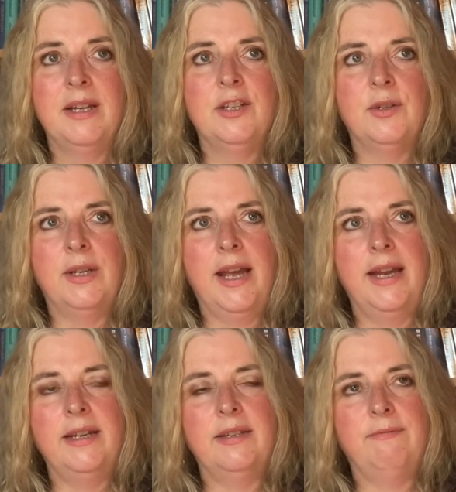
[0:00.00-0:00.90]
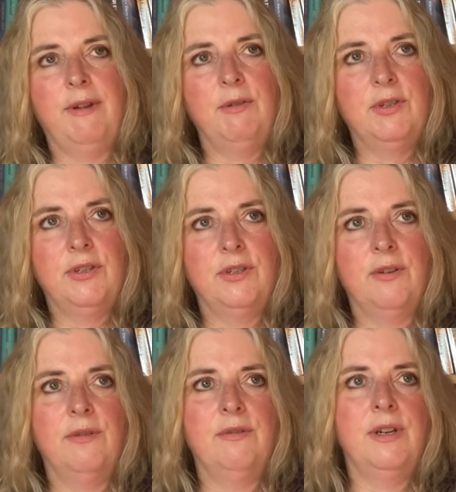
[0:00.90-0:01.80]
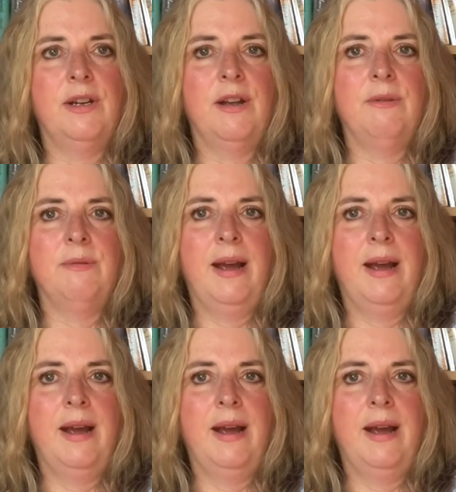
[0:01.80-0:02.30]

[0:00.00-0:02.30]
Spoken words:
So again, it focuses on, you know,